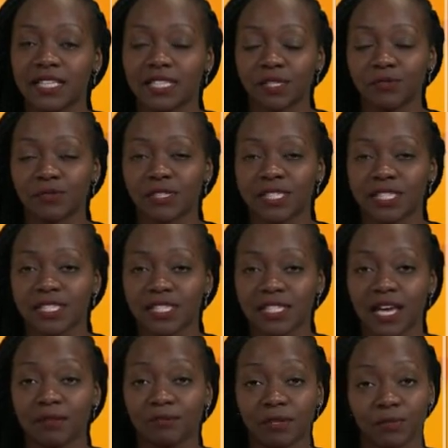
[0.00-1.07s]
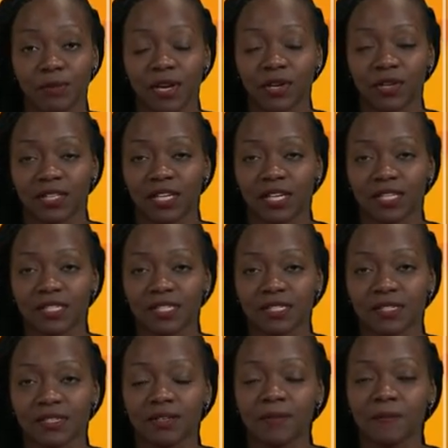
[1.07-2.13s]
and differences can be
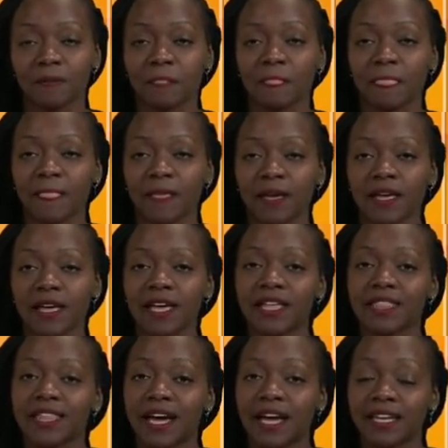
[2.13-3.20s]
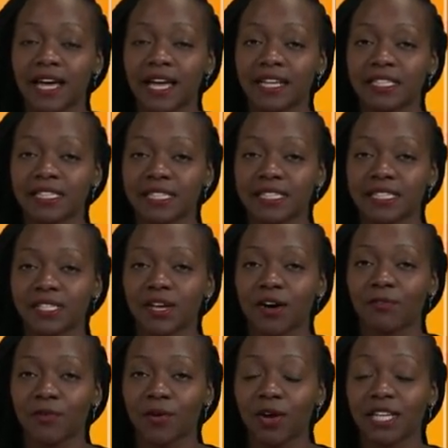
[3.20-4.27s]
recognized. The analysis
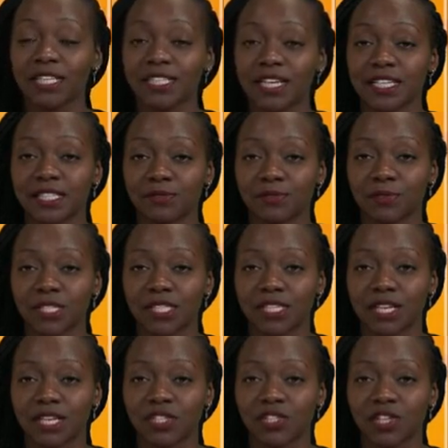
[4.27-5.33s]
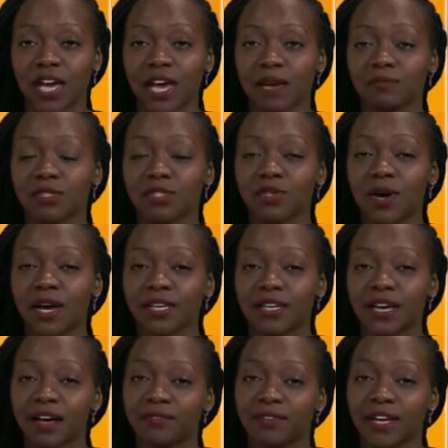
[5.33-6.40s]
of qualitative research aims to
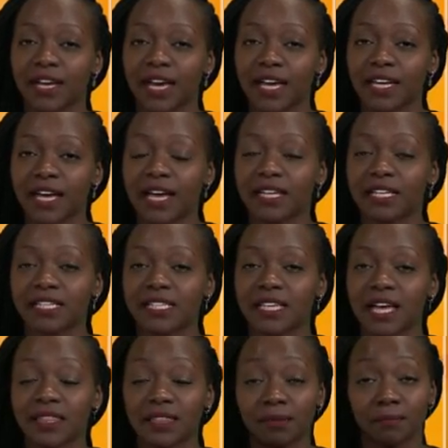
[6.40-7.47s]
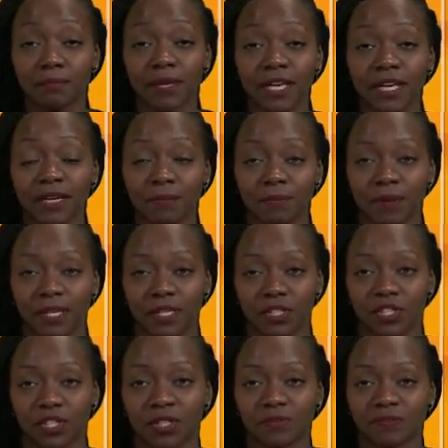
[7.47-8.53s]
uncover and understand the big
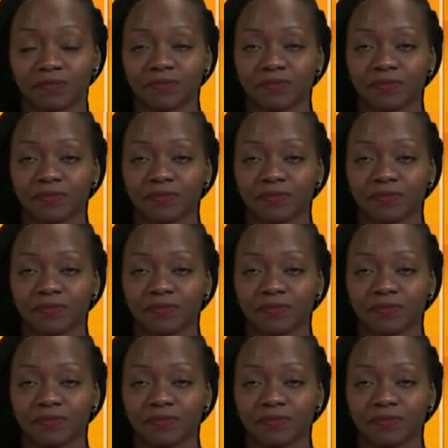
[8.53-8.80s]
picture.